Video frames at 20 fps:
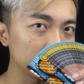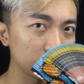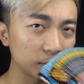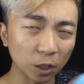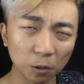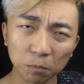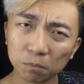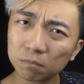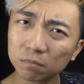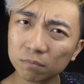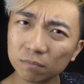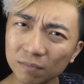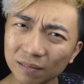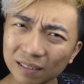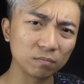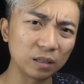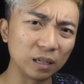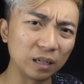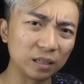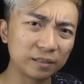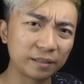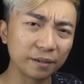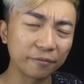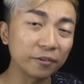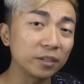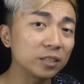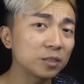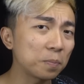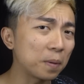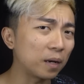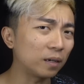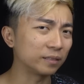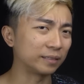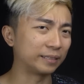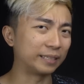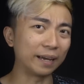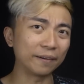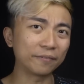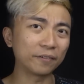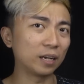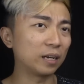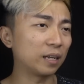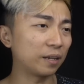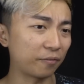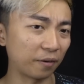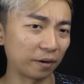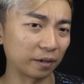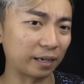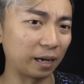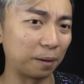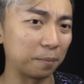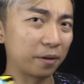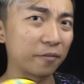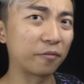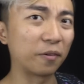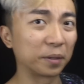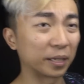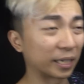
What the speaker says: nope. The different smell is definitely coming from